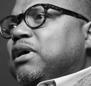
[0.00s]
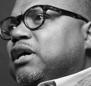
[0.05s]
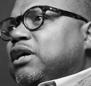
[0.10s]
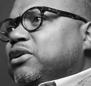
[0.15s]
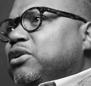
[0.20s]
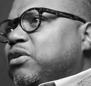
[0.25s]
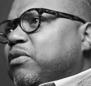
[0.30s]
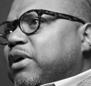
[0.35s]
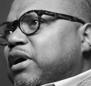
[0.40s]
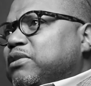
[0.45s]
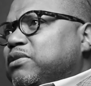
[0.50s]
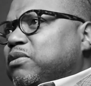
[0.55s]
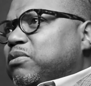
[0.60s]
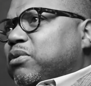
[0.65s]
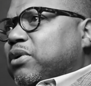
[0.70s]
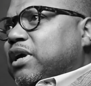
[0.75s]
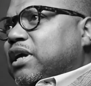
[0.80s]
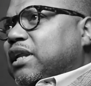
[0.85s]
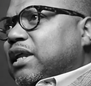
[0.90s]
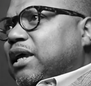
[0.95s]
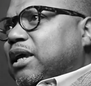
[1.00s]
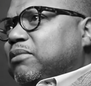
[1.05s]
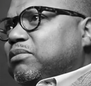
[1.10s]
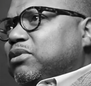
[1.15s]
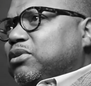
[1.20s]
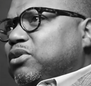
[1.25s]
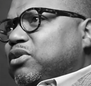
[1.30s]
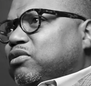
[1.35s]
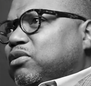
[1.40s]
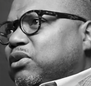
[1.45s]
my undergraduate work at
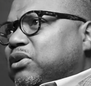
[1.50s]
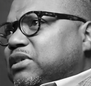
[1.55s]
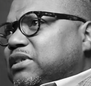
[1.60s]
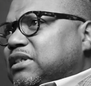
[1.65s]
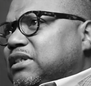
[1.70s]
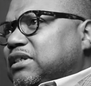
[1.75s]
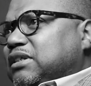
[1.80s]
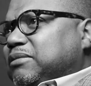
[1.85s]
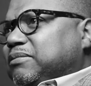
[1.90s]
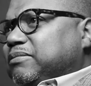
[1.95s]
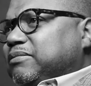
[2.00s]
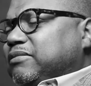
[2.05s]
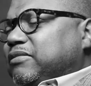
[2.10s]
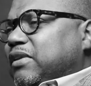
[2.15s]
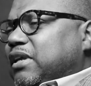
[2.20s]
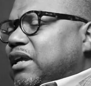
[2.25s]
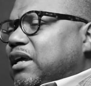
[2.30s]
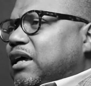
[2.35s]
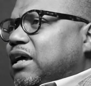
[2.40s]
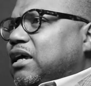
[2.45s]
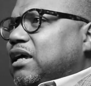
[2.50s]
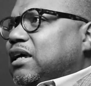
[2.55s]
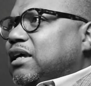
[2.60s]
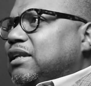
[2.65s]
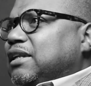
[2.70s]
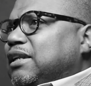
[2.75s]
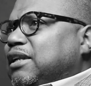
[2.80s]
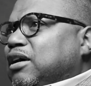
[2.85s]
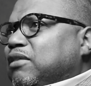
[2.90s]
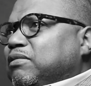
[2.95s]
Hampton University. Uh,
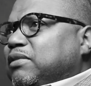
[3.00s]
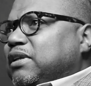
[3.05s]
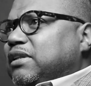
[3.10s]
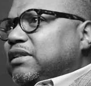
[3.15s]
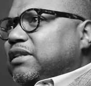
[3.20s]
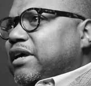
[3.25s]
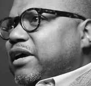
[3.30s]
loved it